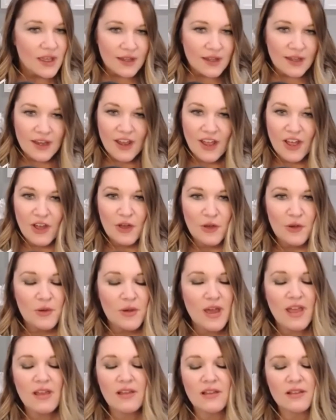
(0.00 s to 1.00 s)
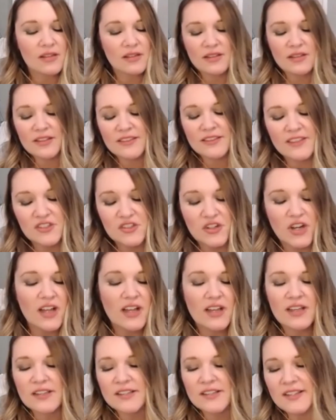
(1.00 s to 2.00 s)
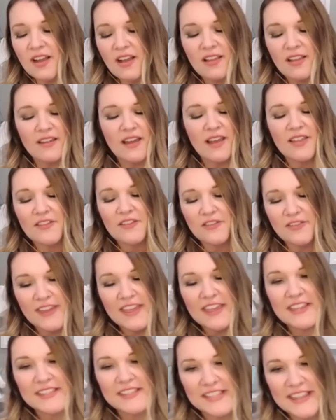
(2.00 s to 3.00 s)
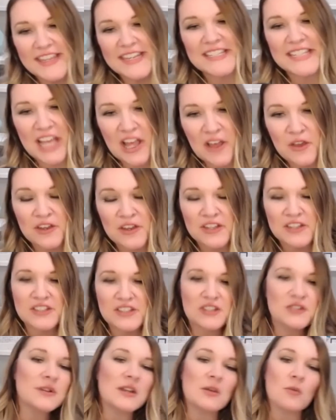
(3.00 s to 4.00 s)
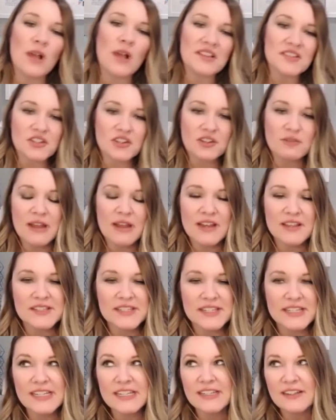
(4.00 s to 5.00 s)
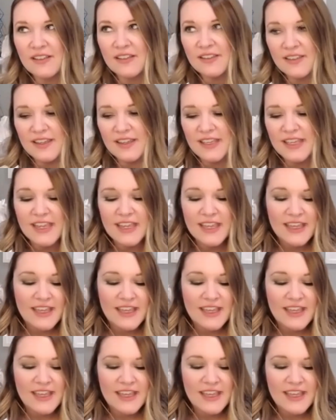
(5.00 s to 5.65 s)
the drugs and all the other things that they tell you to do in Western medicine and all the